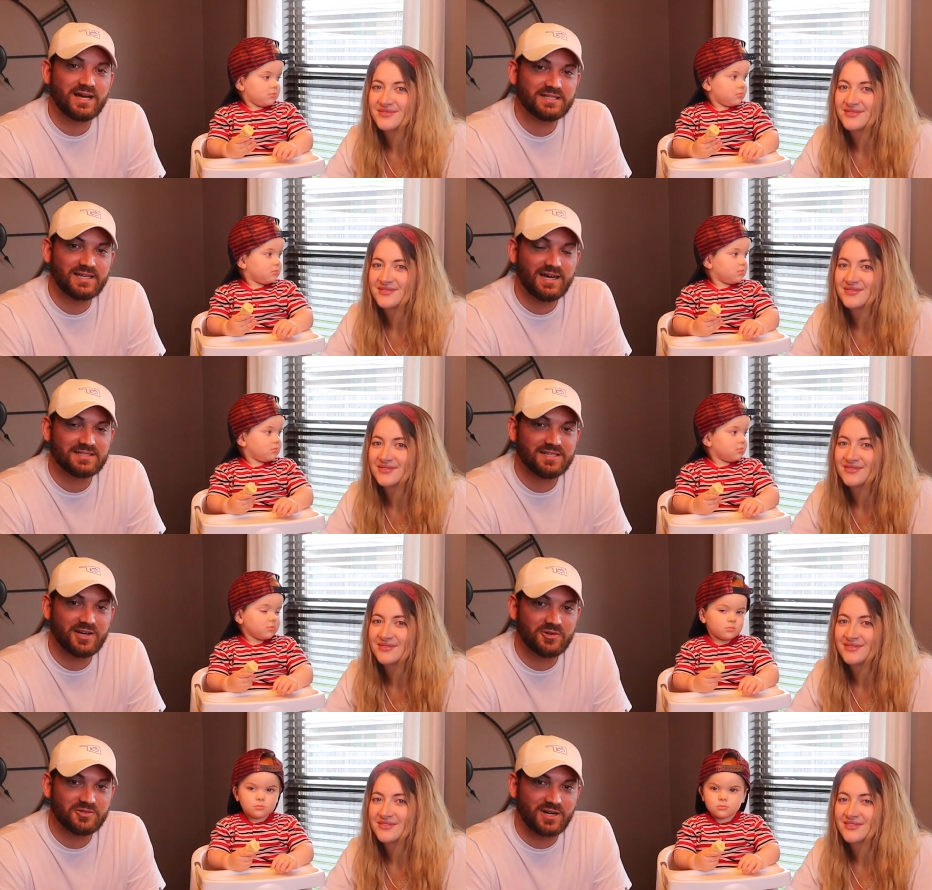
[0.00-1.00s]
Speaker 1: back to
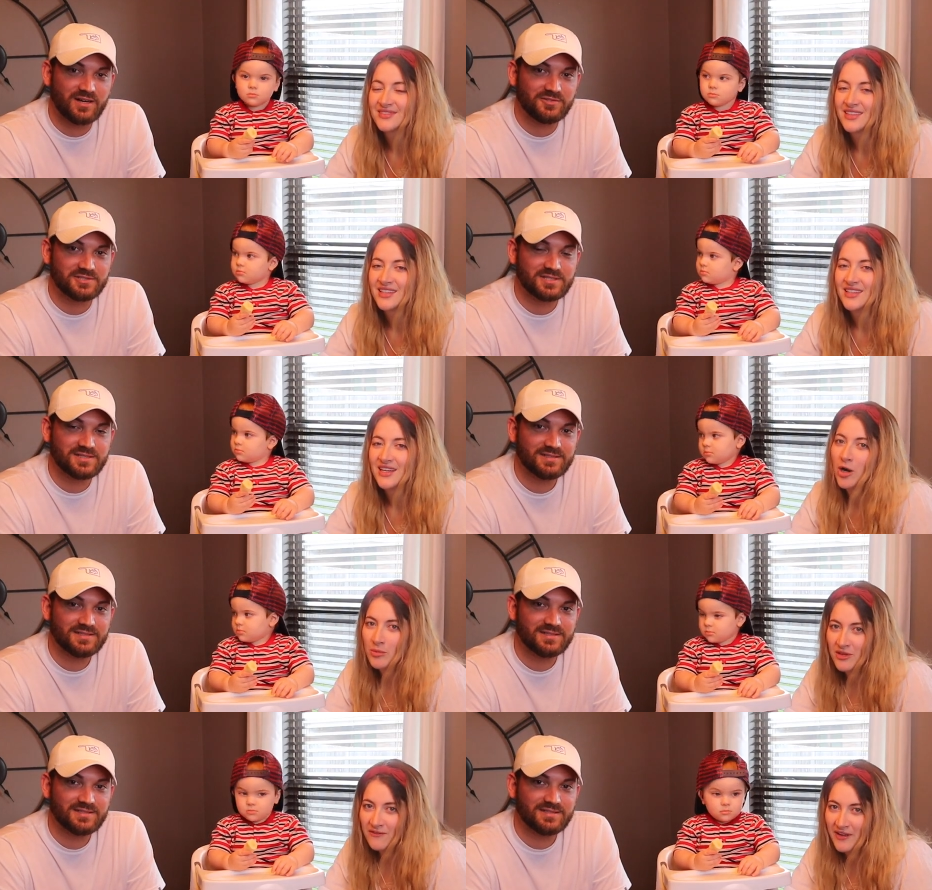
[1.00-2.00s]
Casiano Travels.
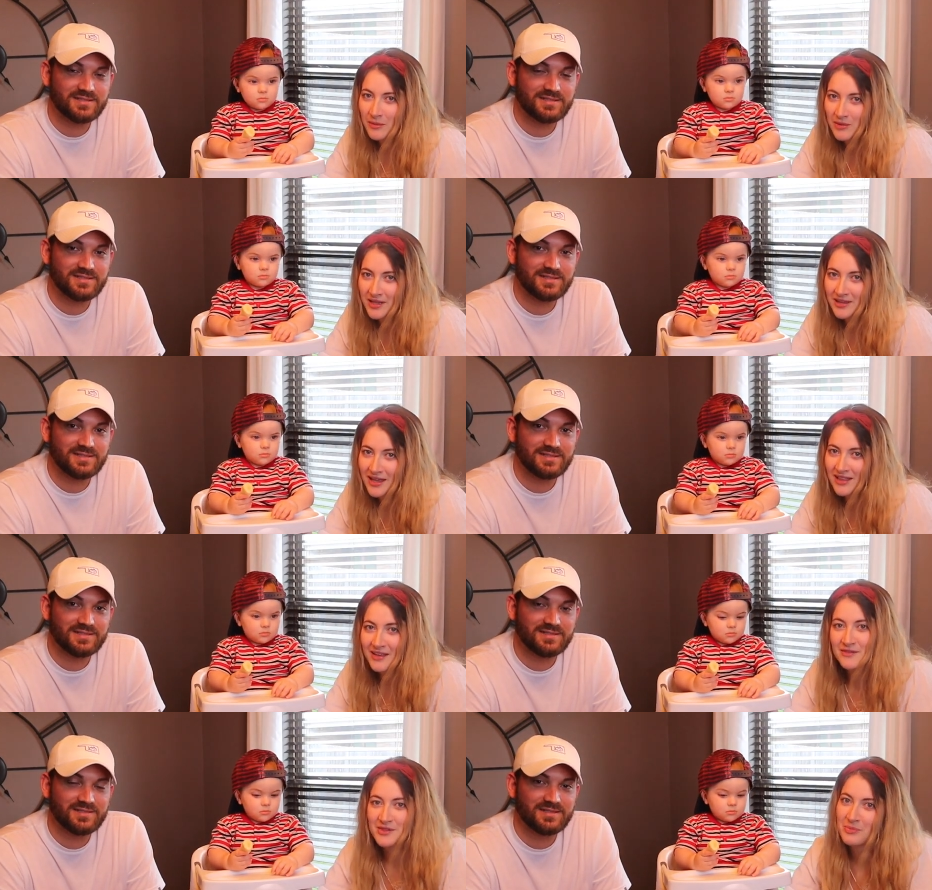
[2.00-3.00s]
Speaker 2: Home of the family
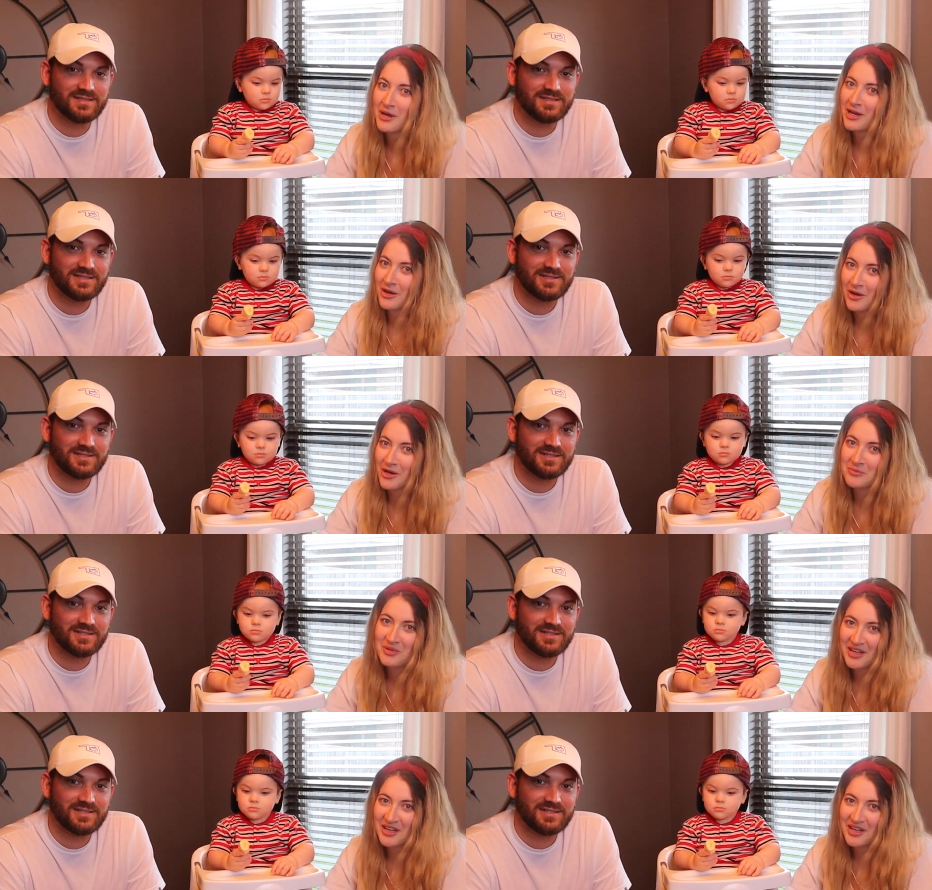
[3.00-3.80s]
that lives by car and